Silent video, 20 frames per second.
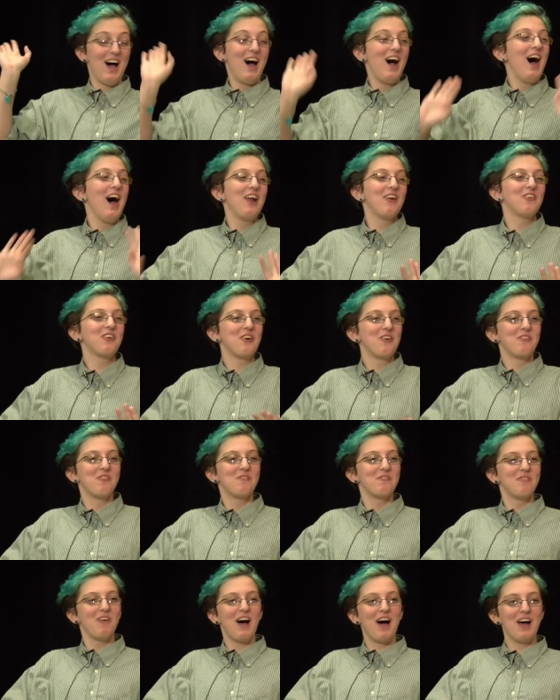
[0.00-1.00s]
I don't know.
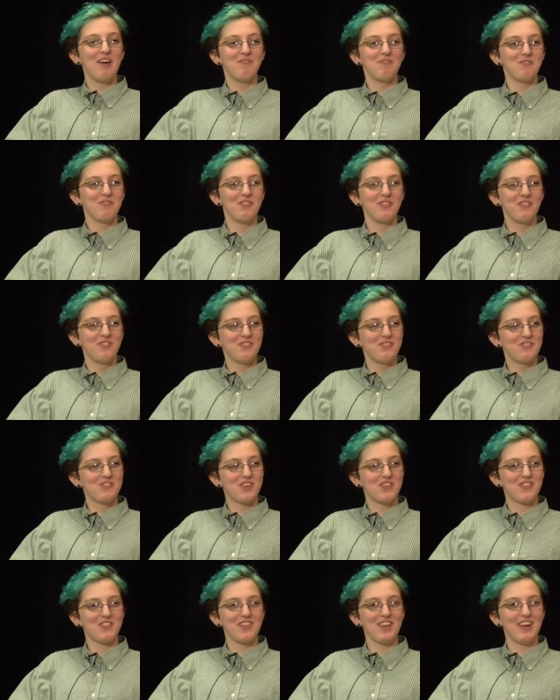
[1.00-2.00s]
I'm
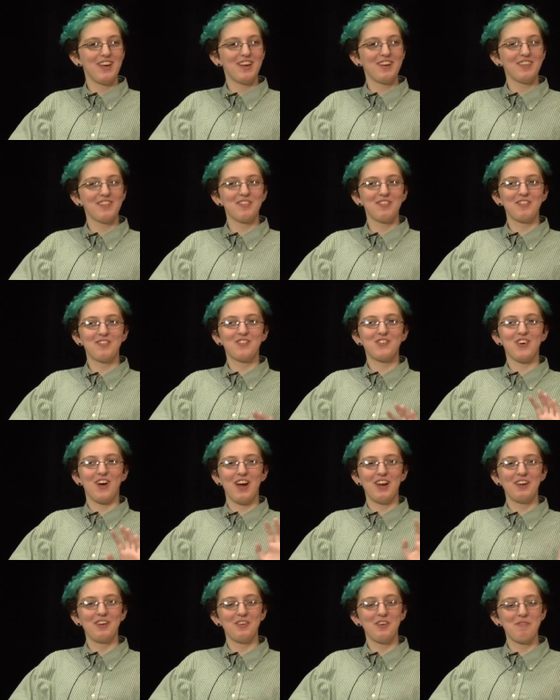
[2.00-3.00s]
just like
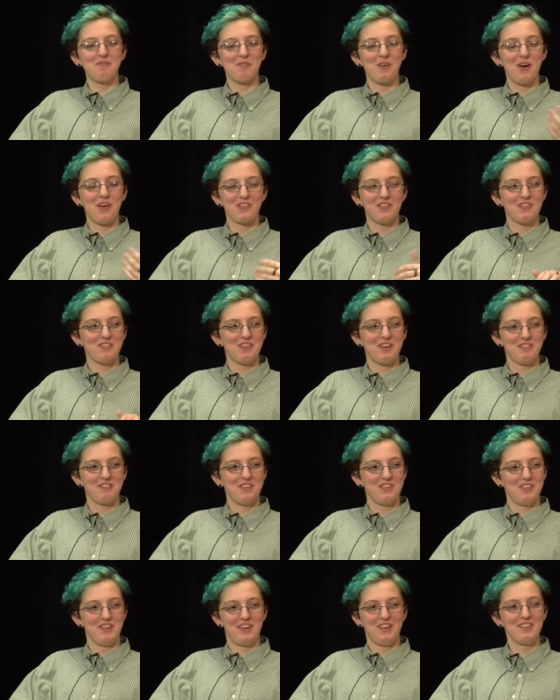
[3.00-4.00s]
trying to process
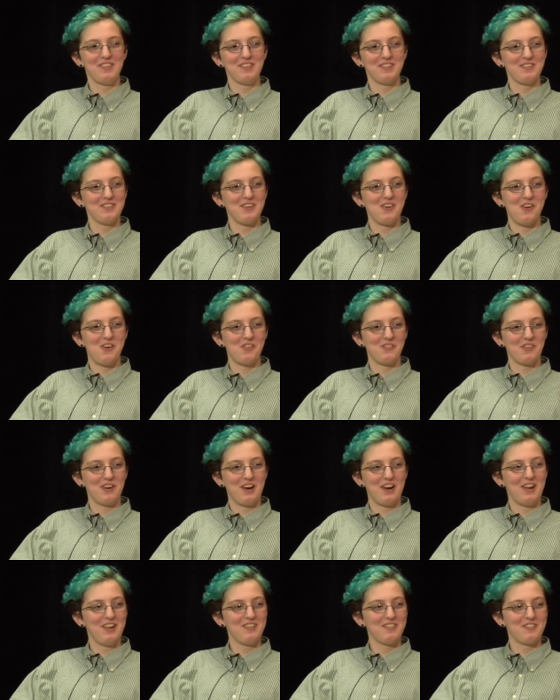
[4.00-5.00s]
everything
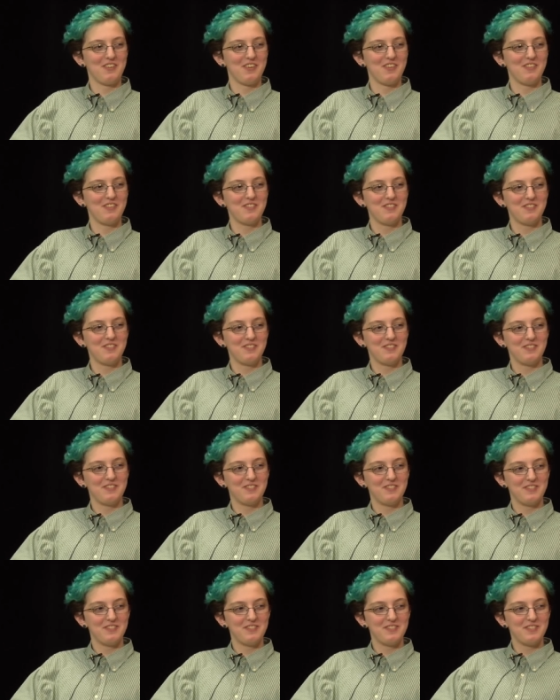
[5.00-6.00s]
already, so.
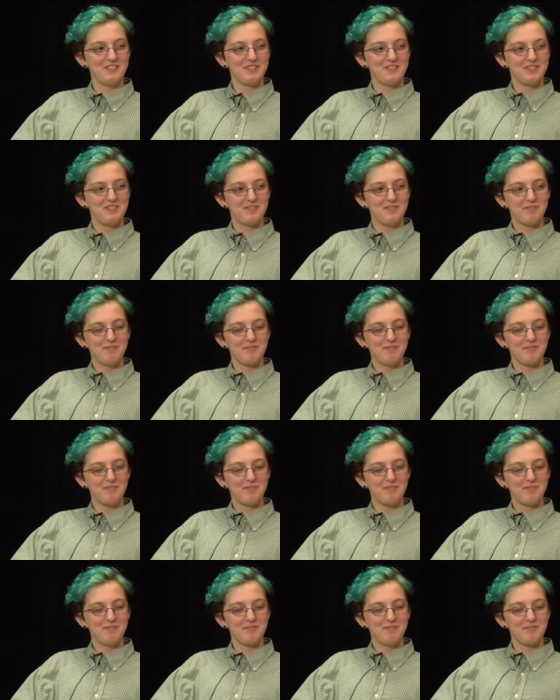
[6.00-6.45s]
Um, you